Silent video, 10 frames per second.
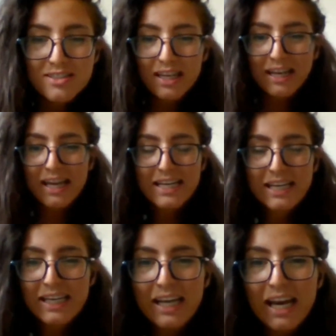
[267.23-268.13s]

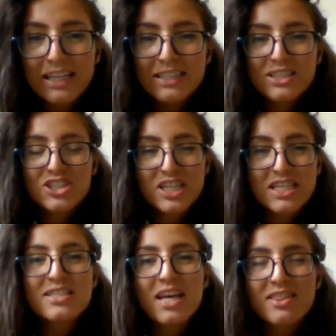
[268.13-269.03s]
lately, and she
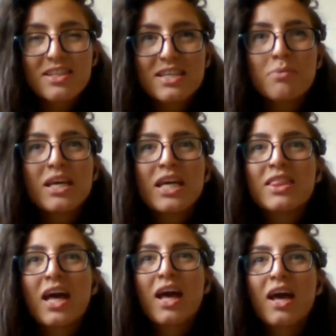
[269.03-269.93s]
said the same thing,
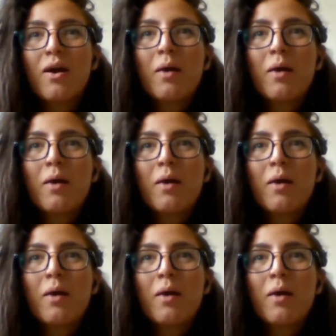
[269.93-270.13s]
that